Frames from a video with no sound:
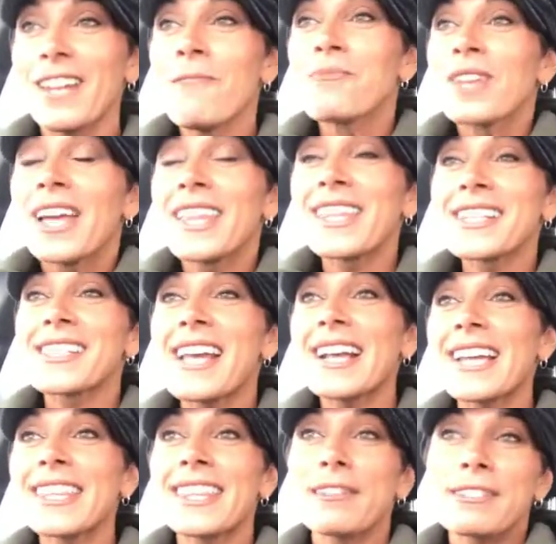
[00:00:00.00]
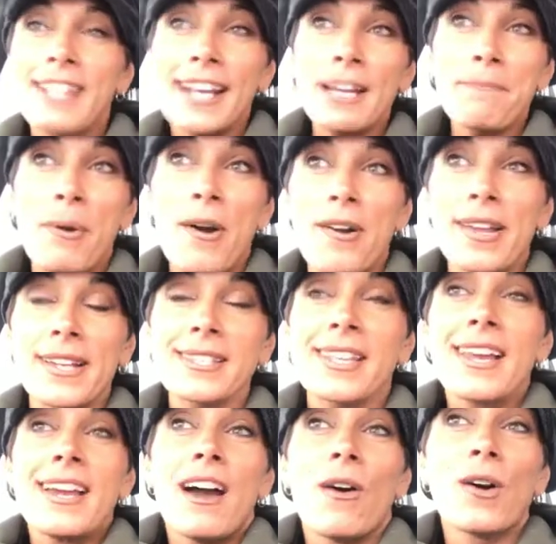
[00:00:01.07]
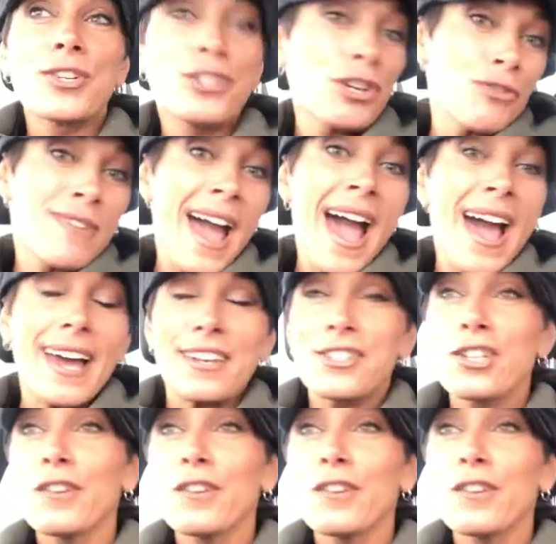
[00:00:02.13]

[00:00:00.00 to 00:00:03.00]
And the second part is, or do you not?